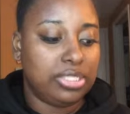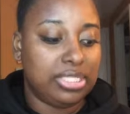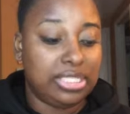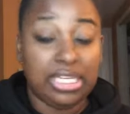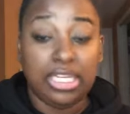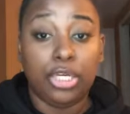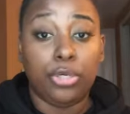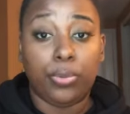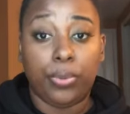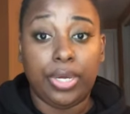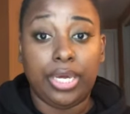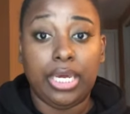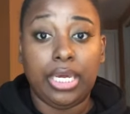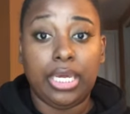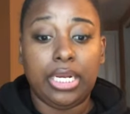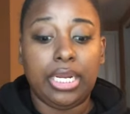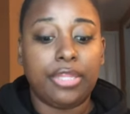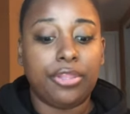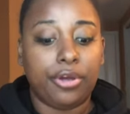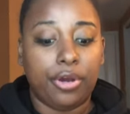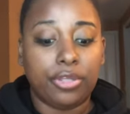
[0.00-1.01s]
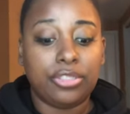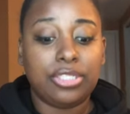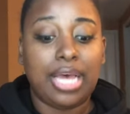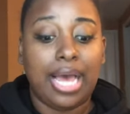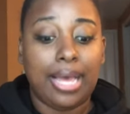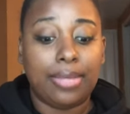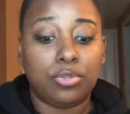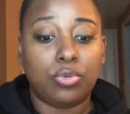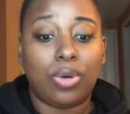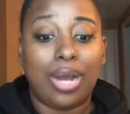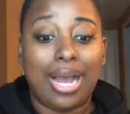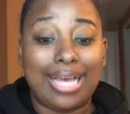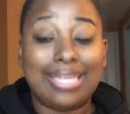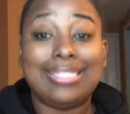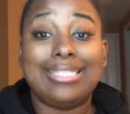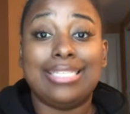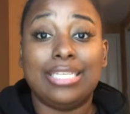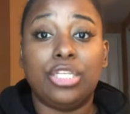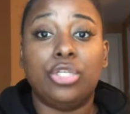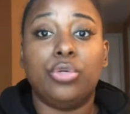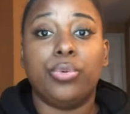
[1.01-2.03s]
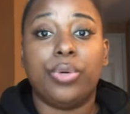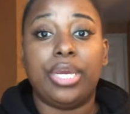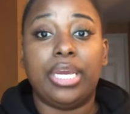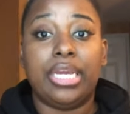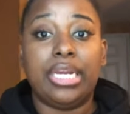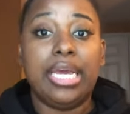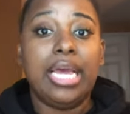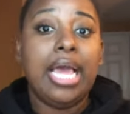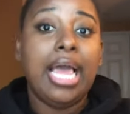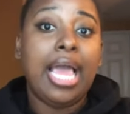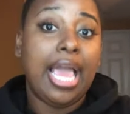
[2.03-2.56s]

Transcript: see green and there are times where I see green.